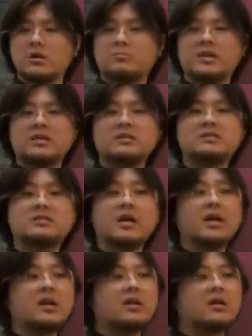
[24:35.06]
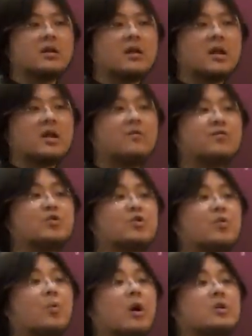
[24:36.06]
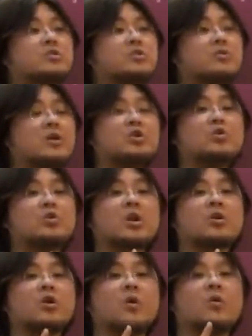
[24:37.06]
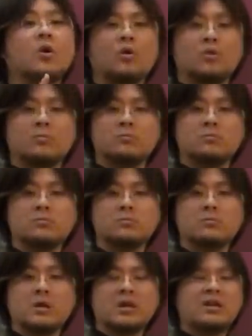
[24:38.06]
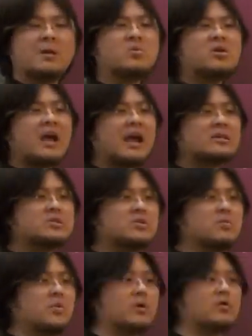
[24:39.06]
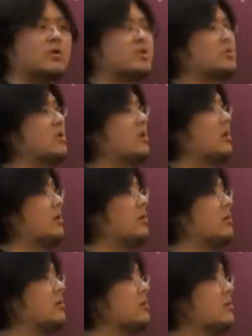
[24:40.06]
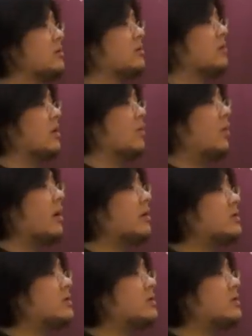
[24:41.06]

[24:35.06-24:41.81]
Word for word: but he said, if you don't want to, then you can go home. Now I'm going to ask you one question here. Where